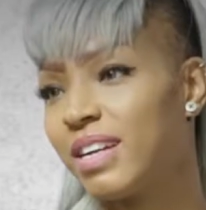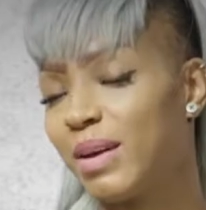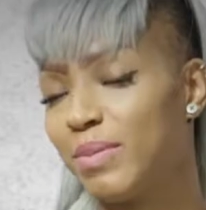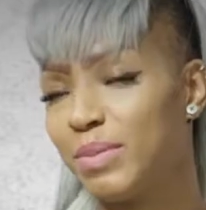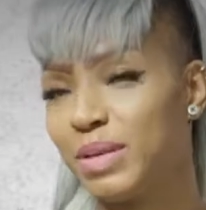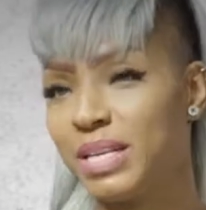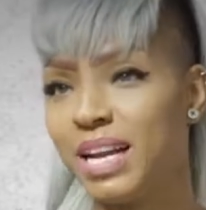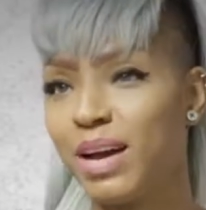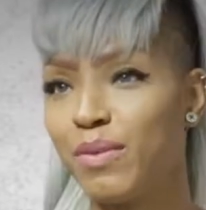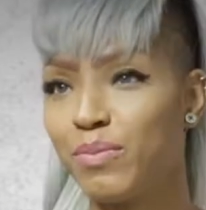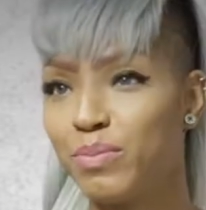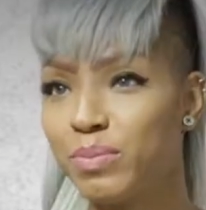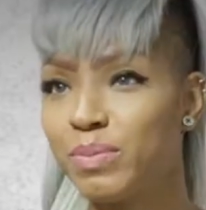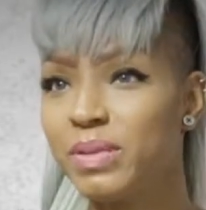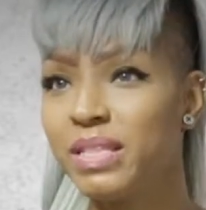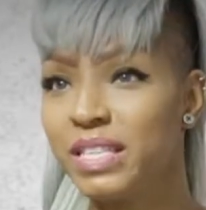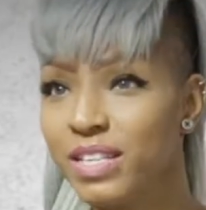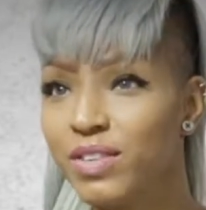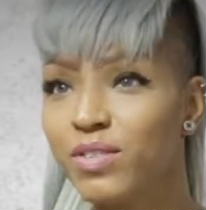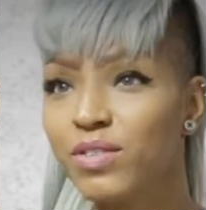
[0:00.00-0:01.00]
I mean, I
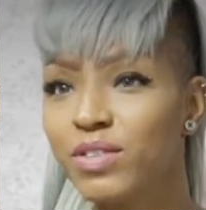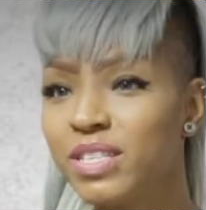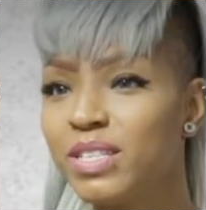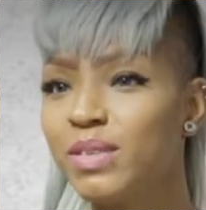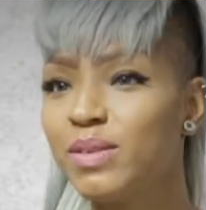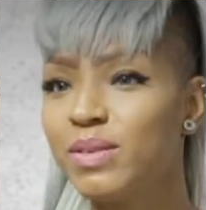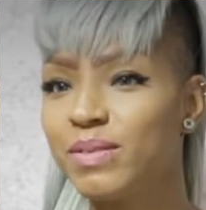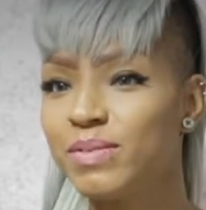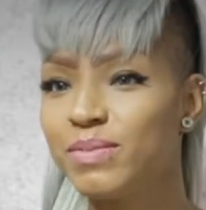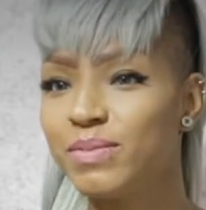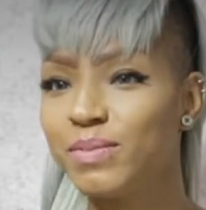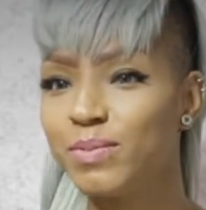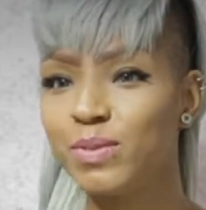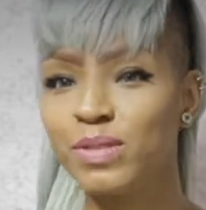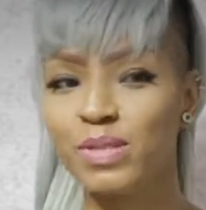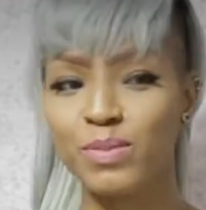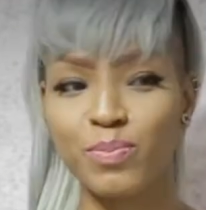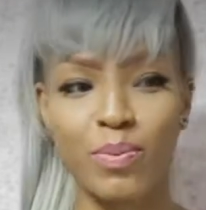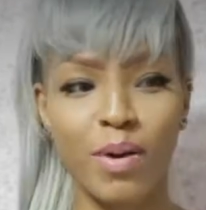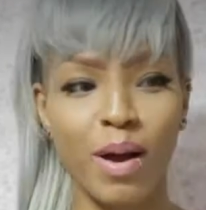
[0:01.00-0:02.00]
literally
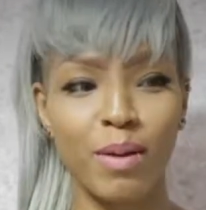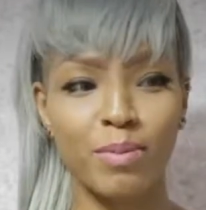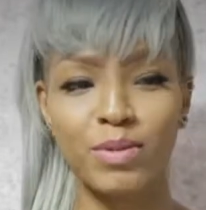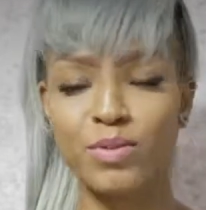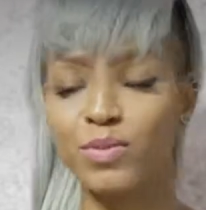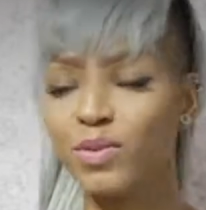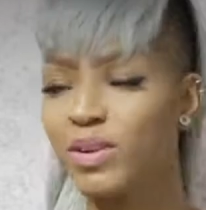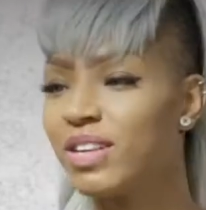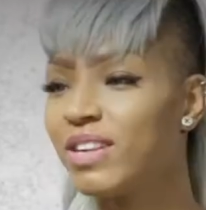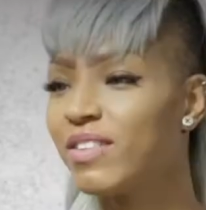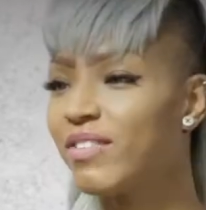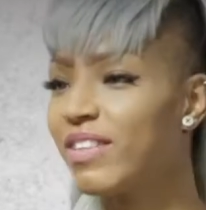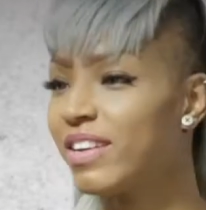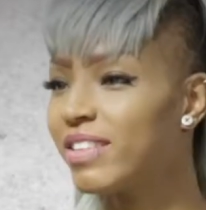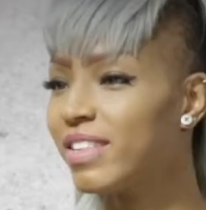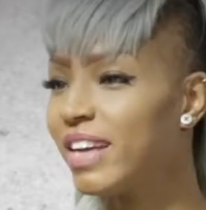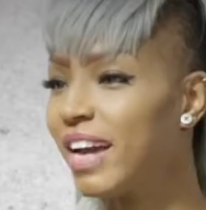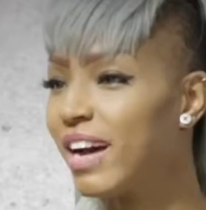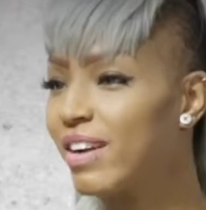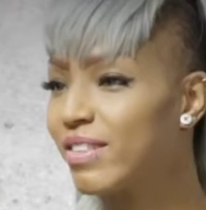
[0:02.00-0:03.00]
was probably running
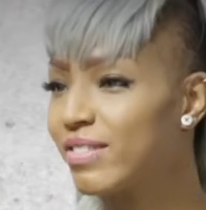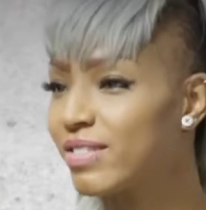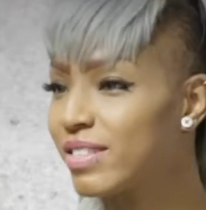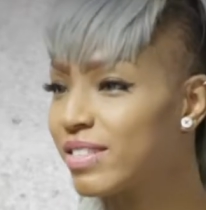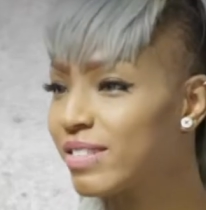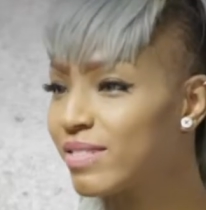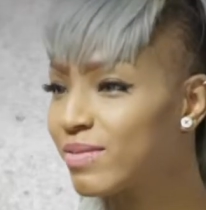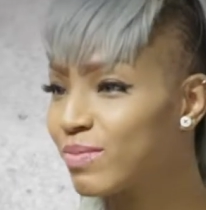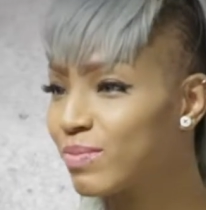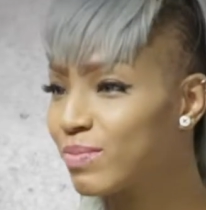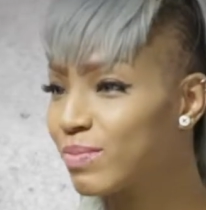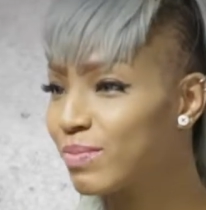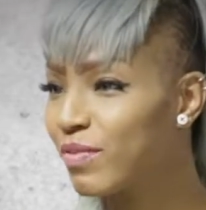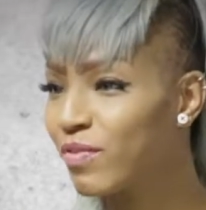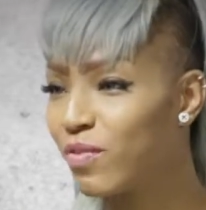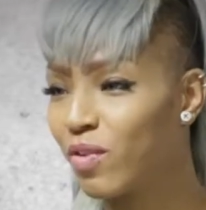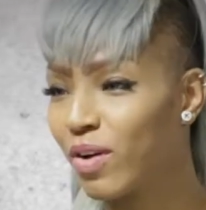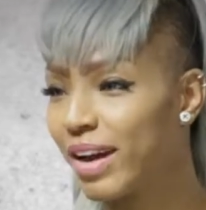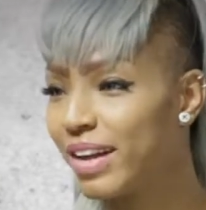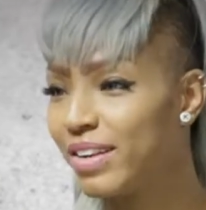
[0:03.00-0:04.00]
around the house
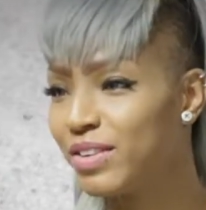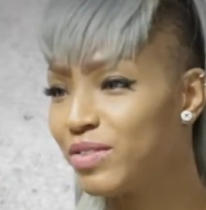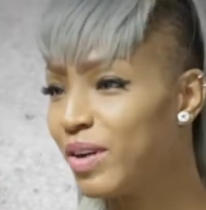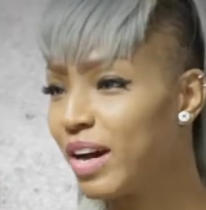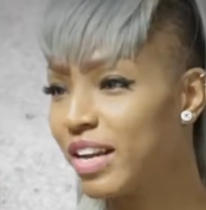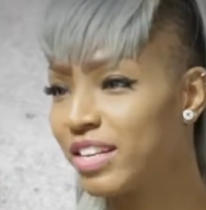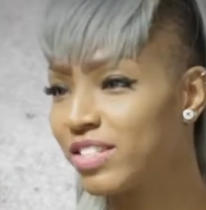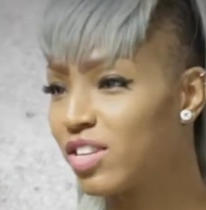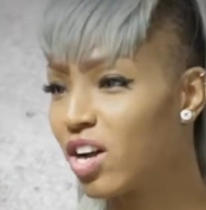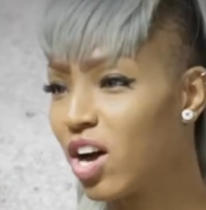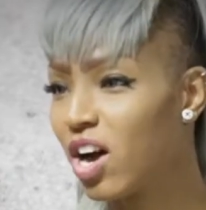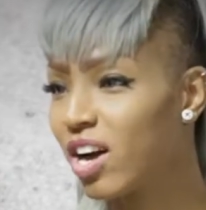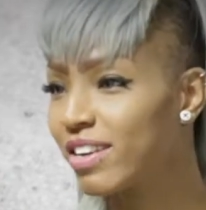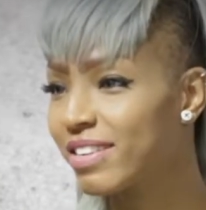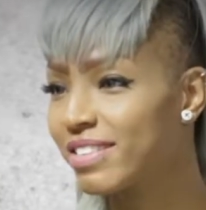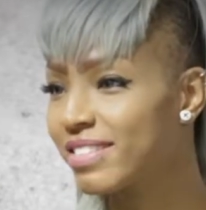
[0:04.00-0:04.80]
before I knew how to talk,